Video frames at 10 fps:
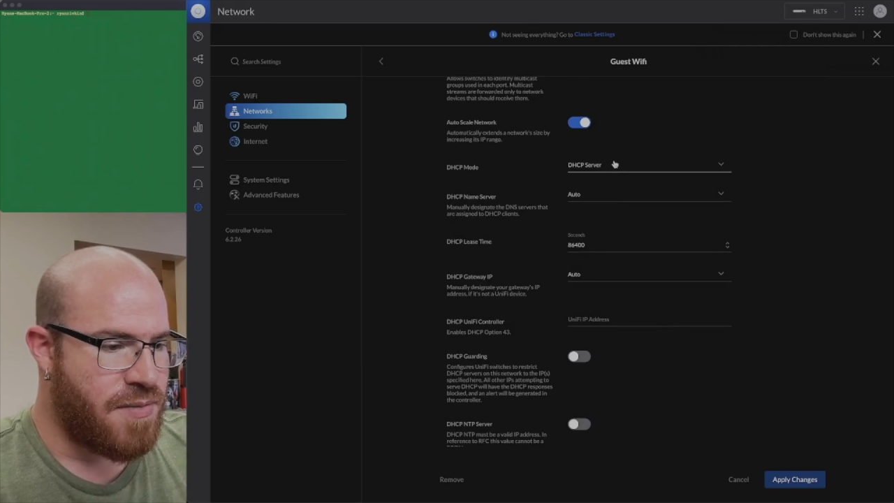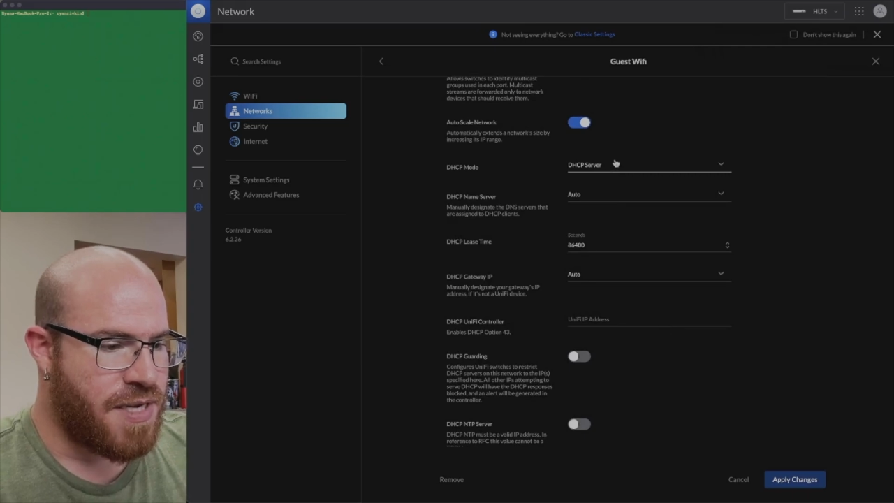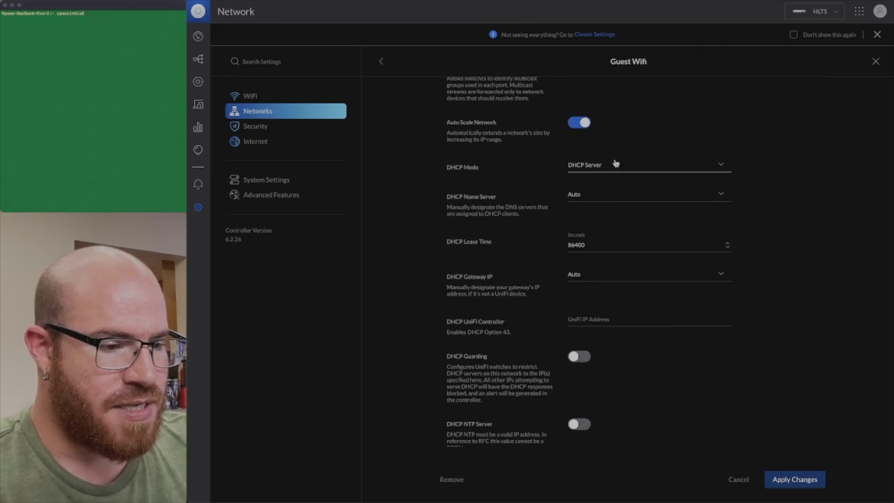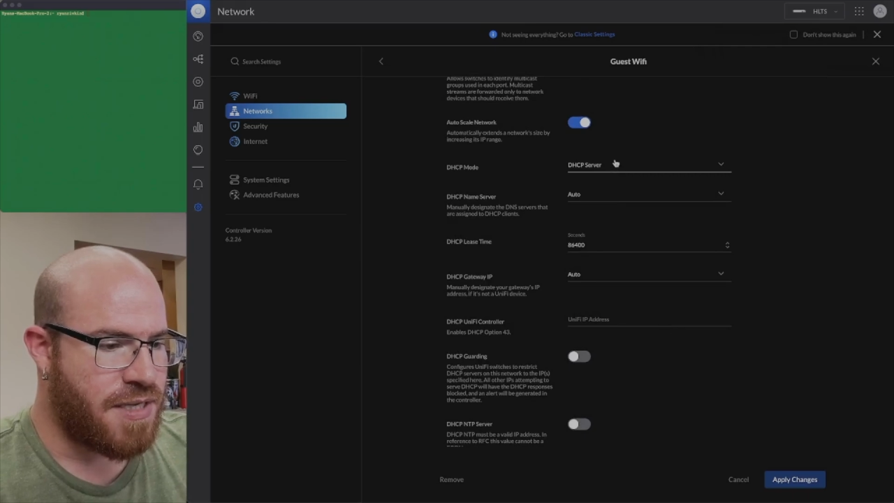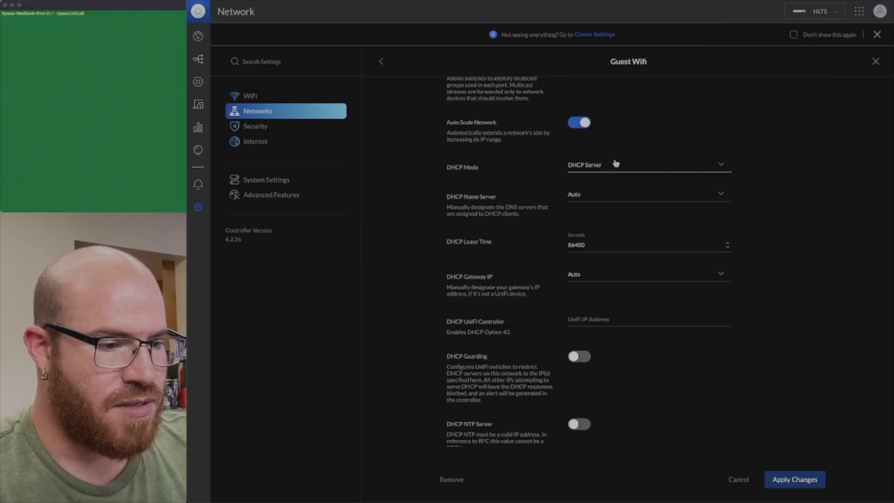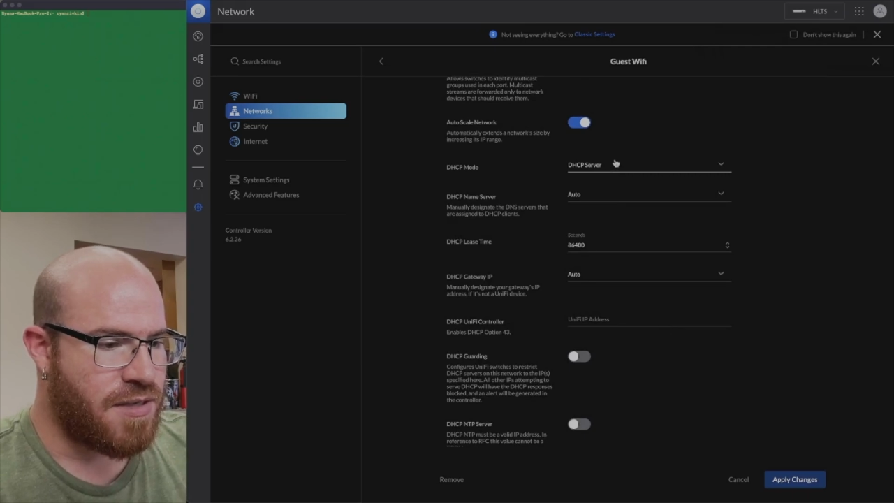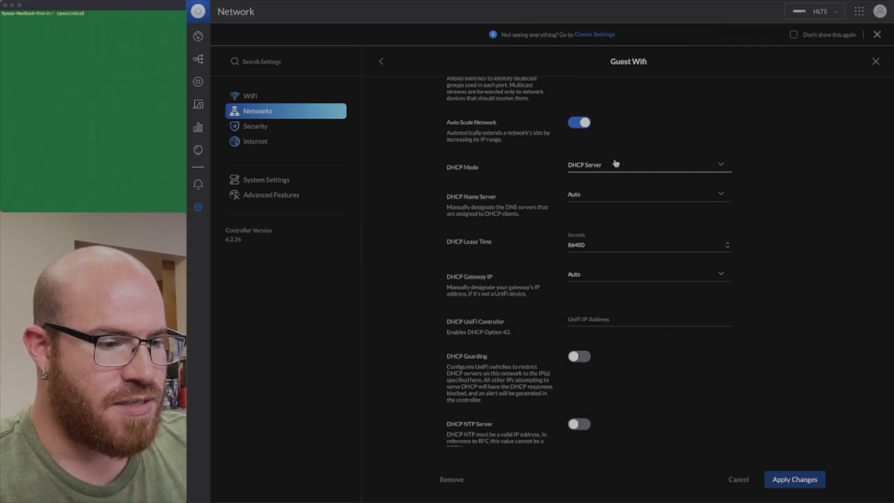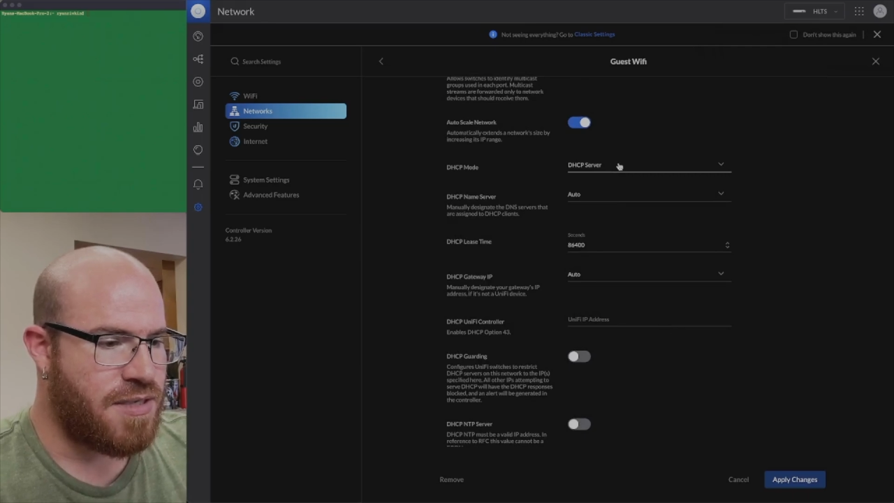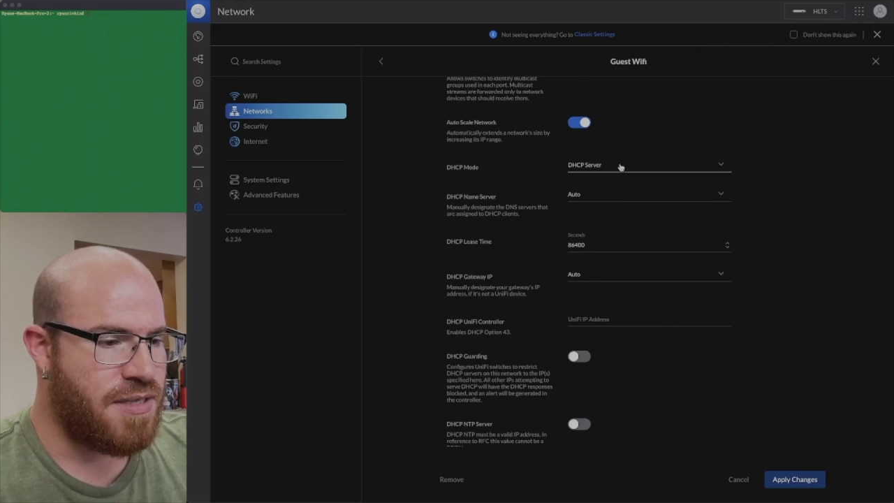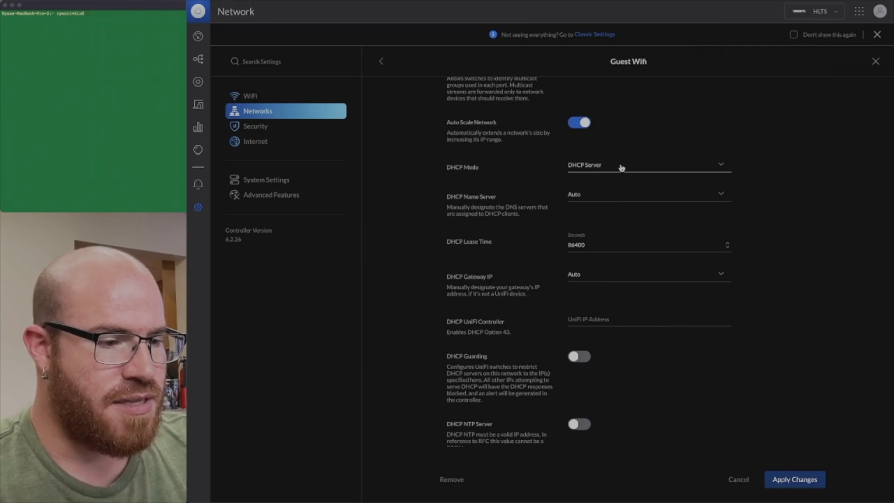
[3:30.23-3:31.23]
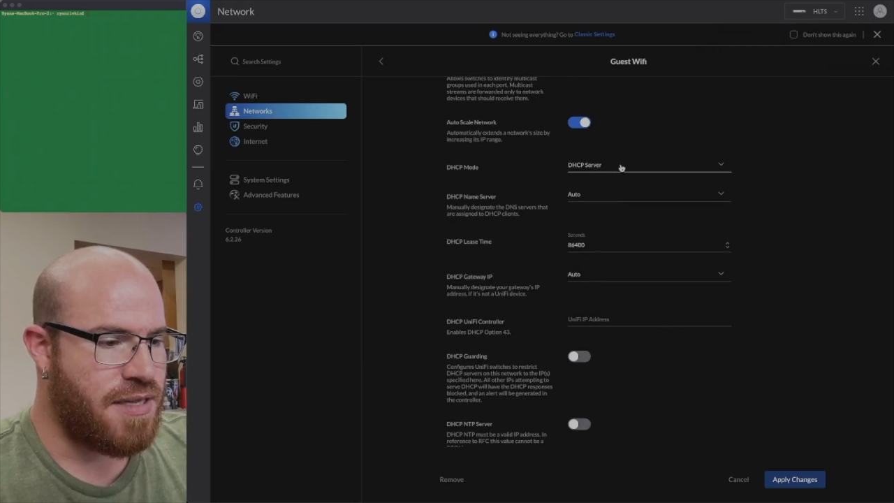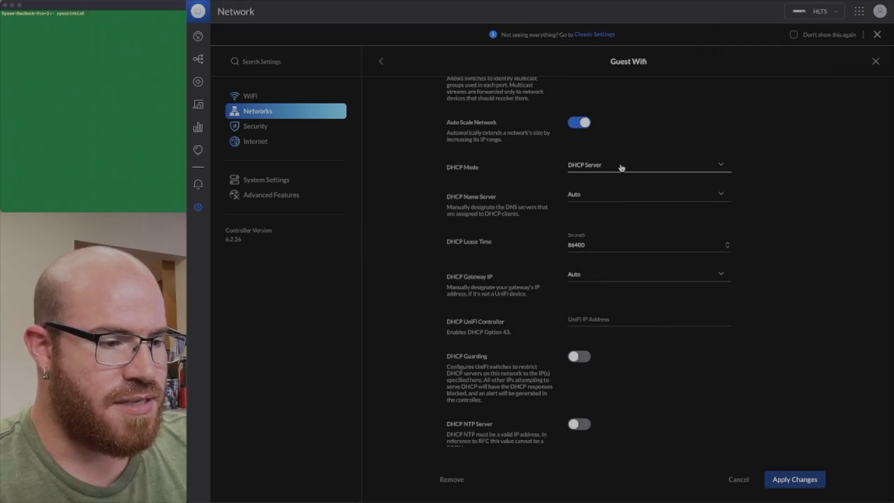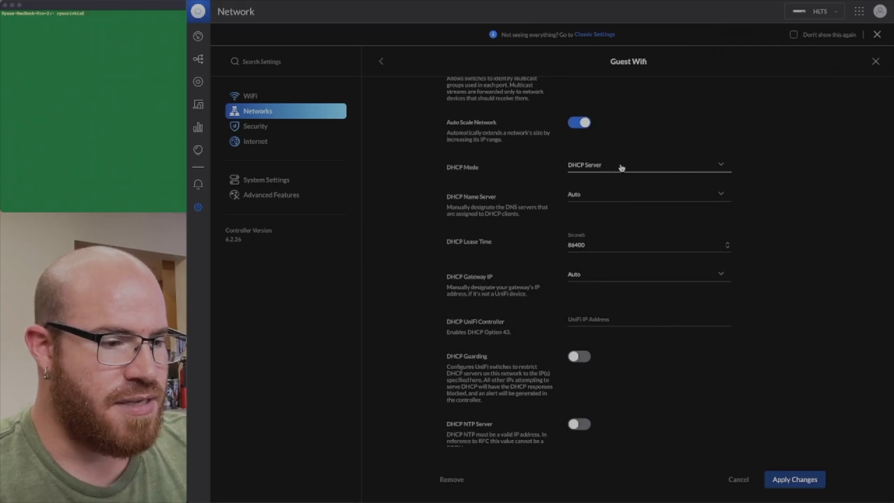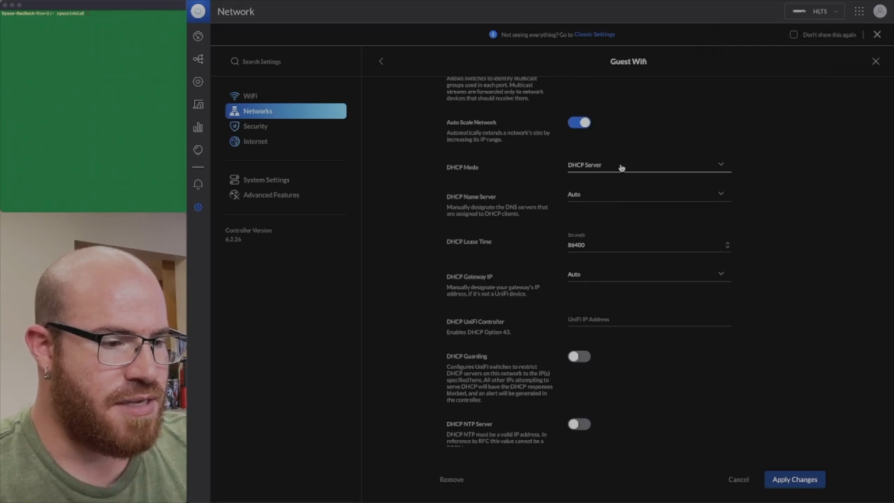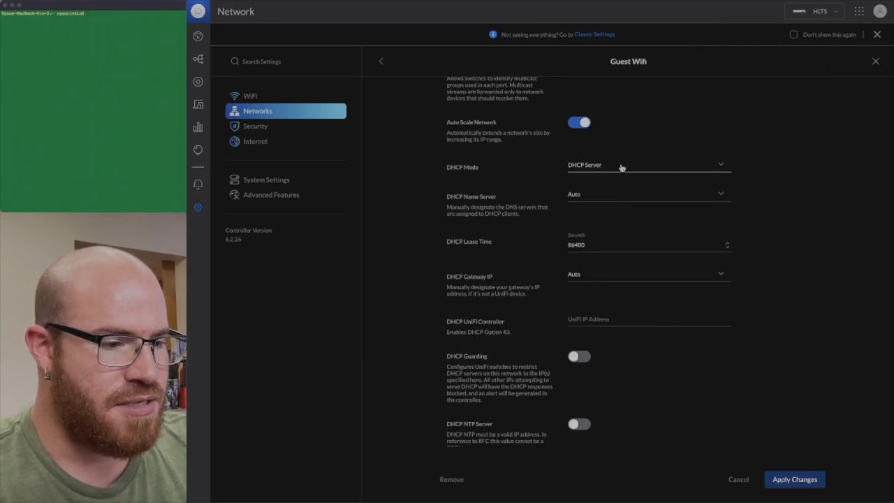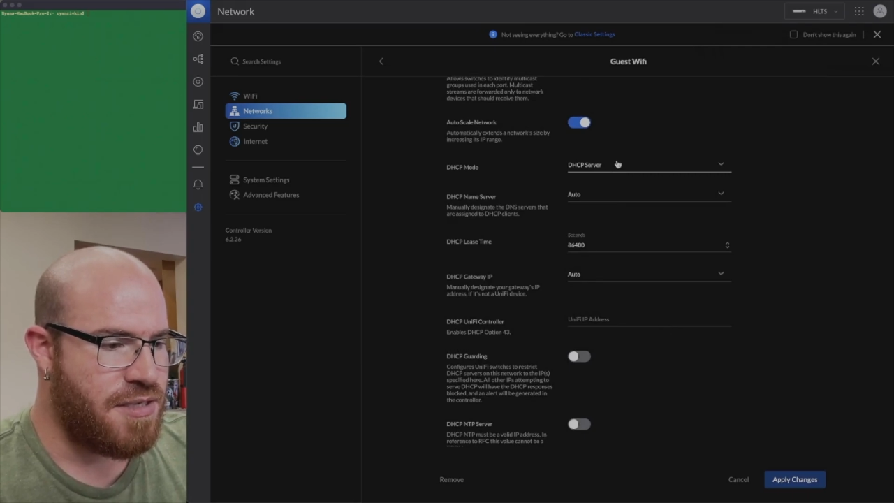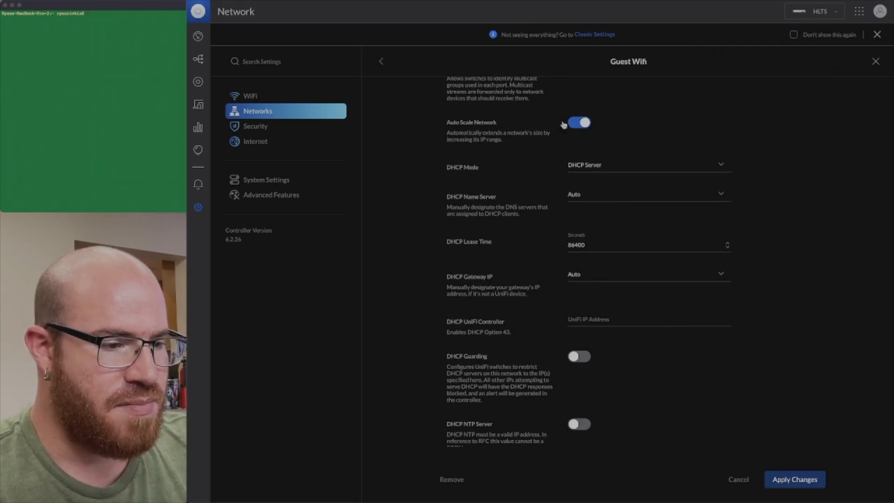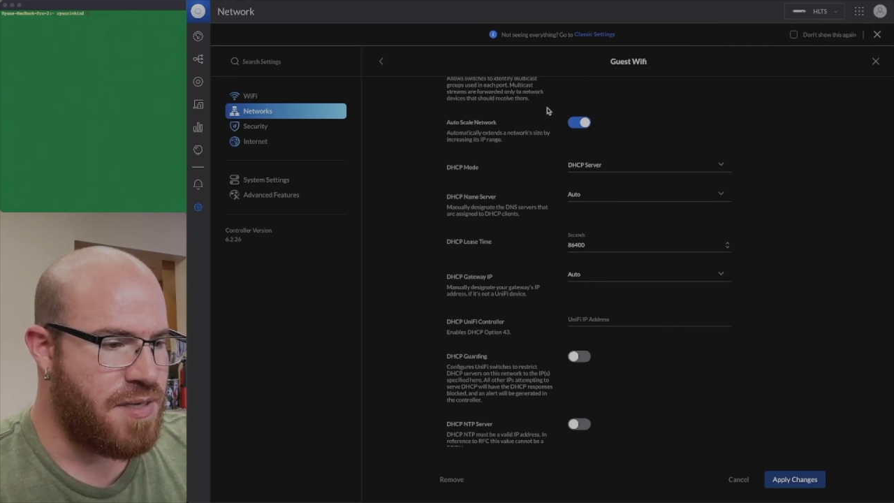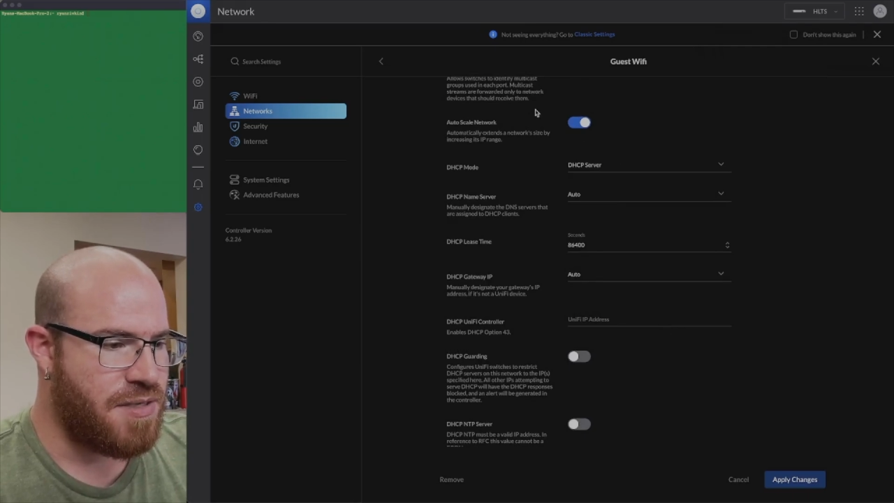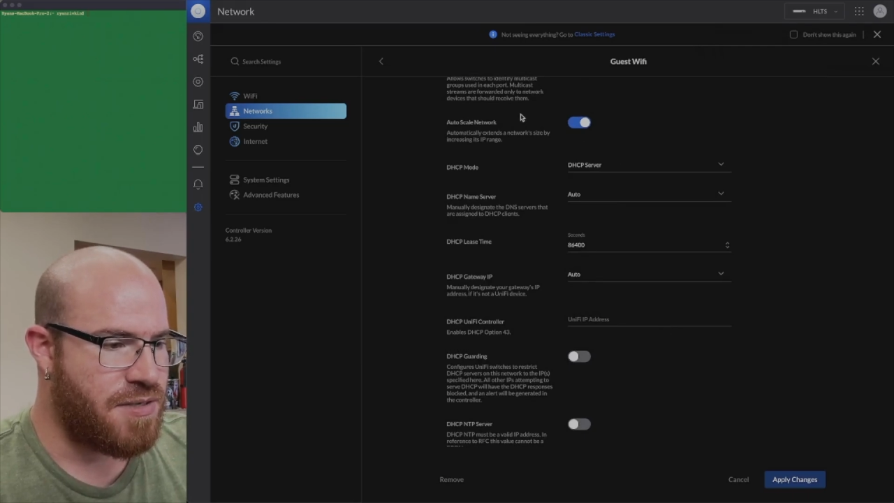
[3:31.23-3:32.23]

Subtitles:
we can take a look and see that that DHCP